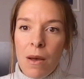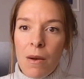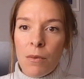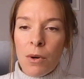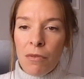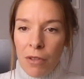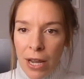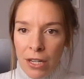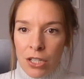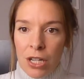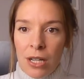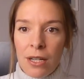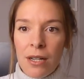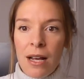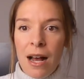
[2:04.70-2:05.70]

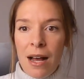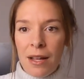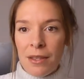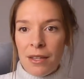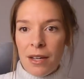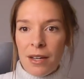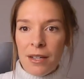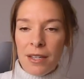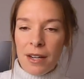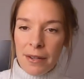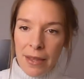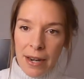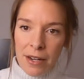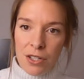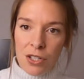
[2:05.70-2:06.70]
reflection on the year
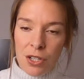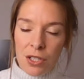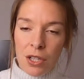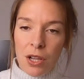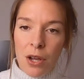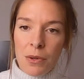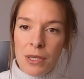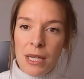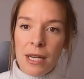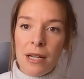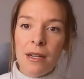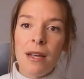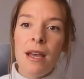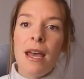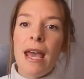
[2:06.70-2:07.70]
that is just
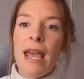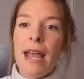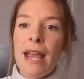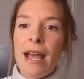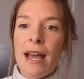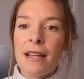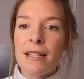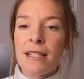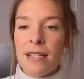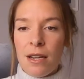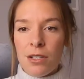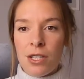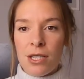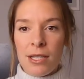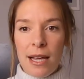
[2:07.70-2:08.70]
closing and
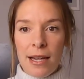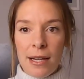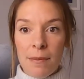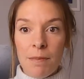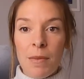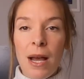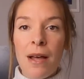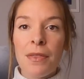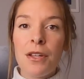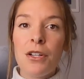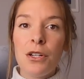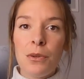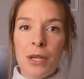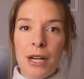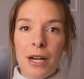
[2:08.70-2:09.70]
intention setting on the
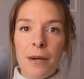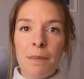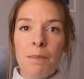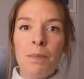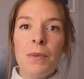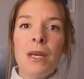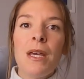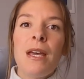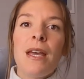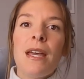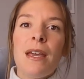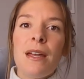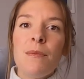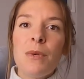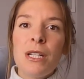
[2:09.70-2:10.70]
new year.
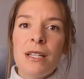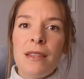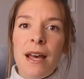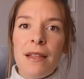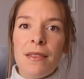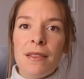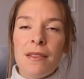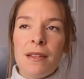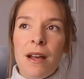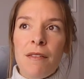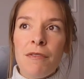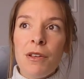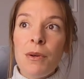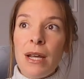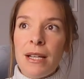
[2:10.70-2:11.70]
And we did that a
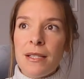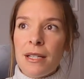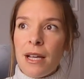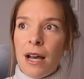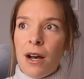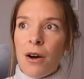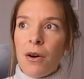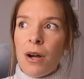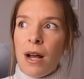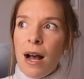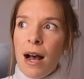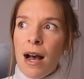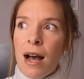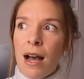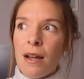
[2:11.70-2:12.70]
few days ago
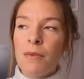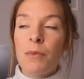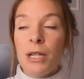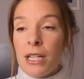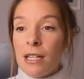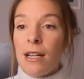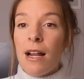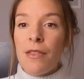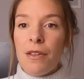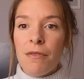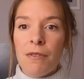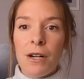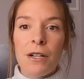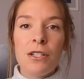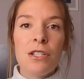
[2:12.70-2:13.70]
we did it on the
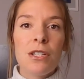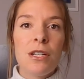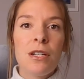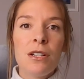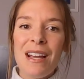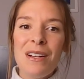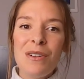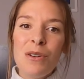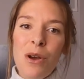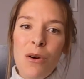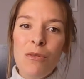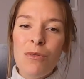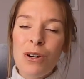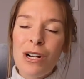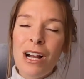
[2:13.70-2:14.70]
1st. I know
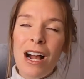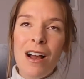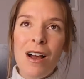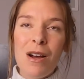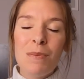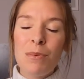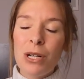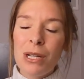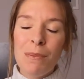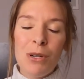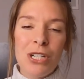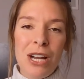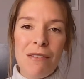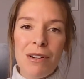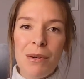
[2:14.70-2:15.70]
for pretty
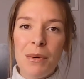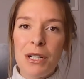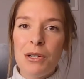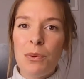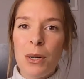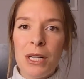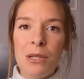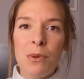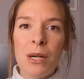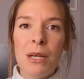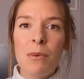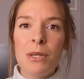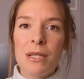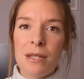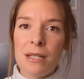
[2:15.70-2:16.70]
much everyone, 2020
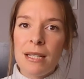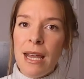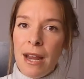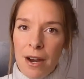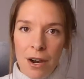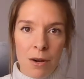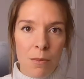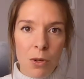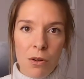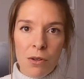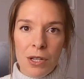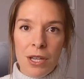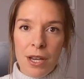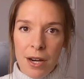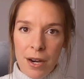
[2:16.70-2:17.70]
was a terrible
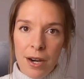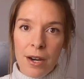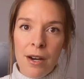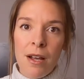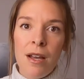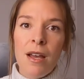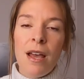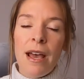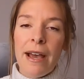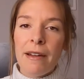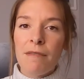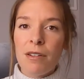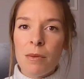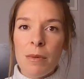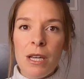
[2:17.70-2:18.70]
year.
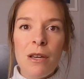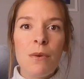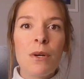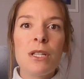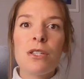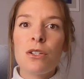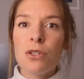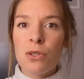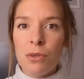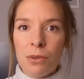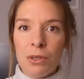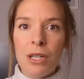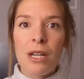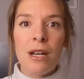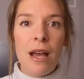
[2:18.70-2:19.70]
And for me, it was
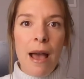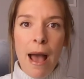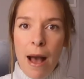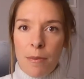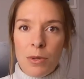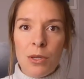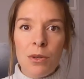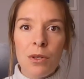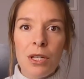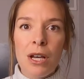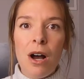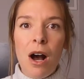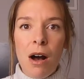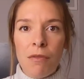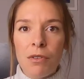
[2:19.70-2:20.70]
truly an absolutely
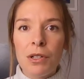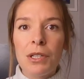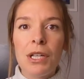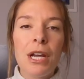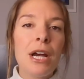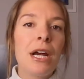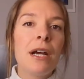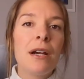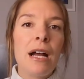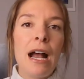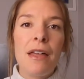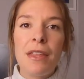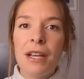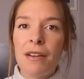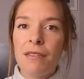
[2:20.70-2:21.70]
awful year.
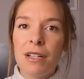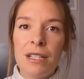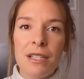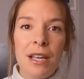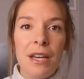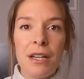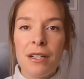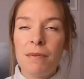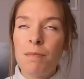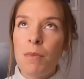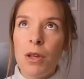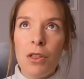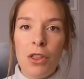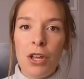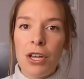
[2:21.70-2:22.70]
I think of it as like
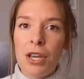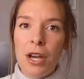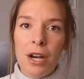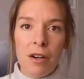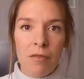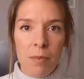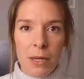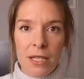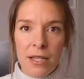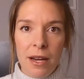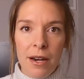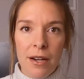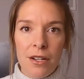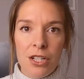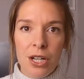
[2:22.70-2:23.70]
the year of
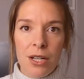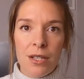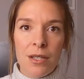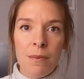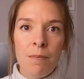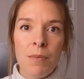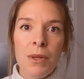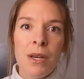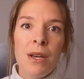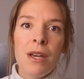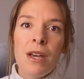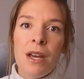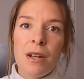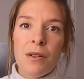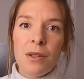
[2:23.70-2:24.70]
miscarriages.
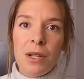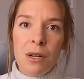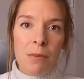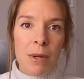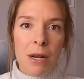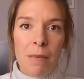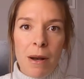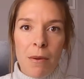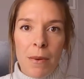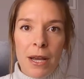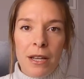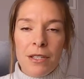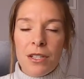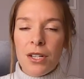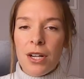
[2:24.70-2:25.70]
A little bit about my
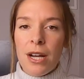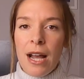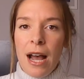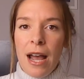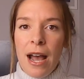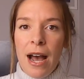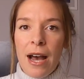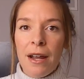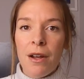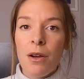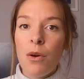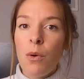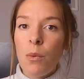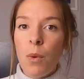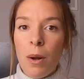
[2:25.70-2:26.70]
history. I had
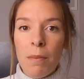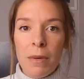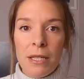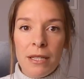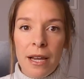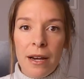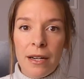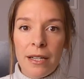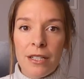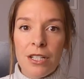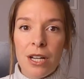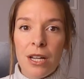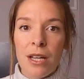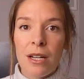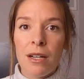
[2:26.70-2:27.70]
one miscarriage
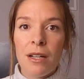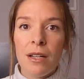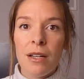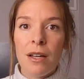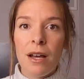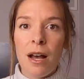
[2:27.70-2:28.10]
in